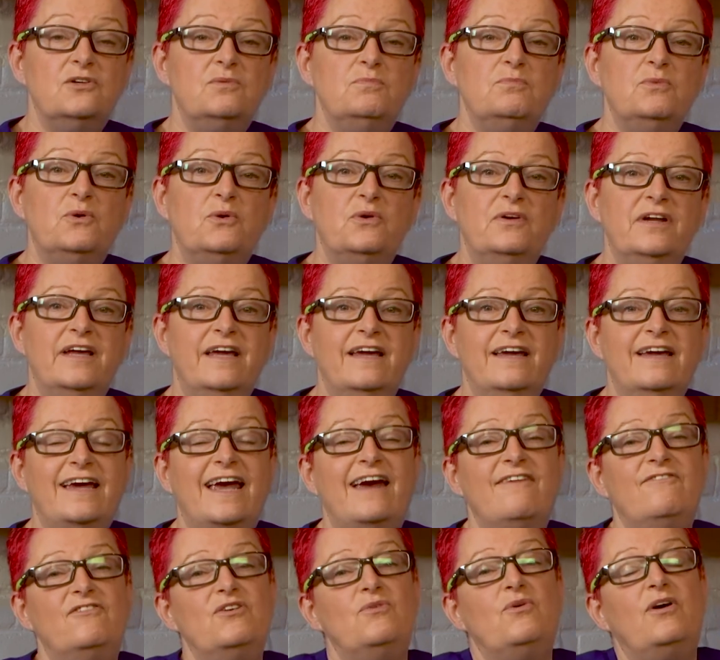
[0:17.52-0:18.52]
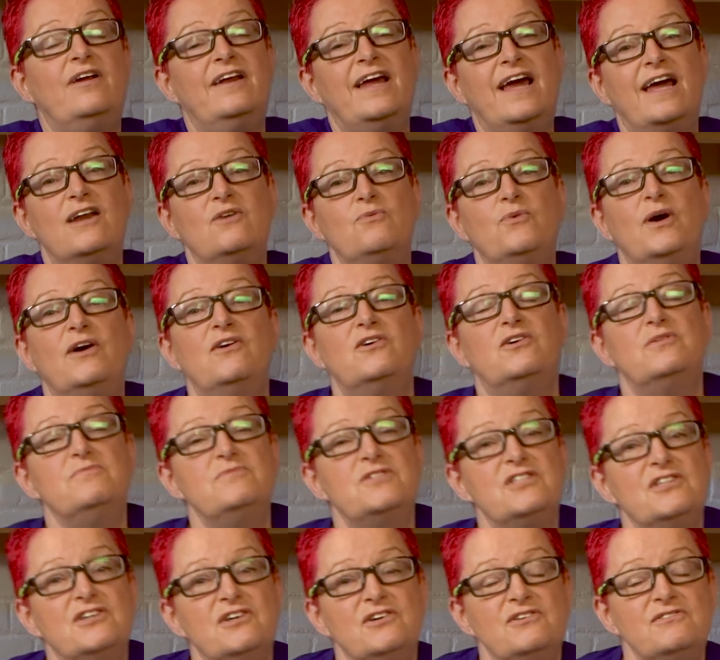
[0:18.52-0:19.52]
morning everyone and
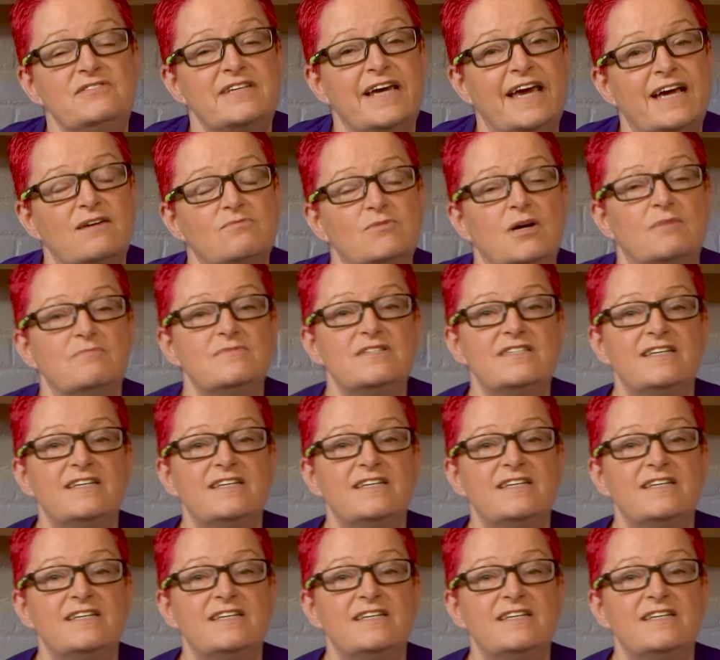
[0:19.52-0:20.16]
welcome to Techmums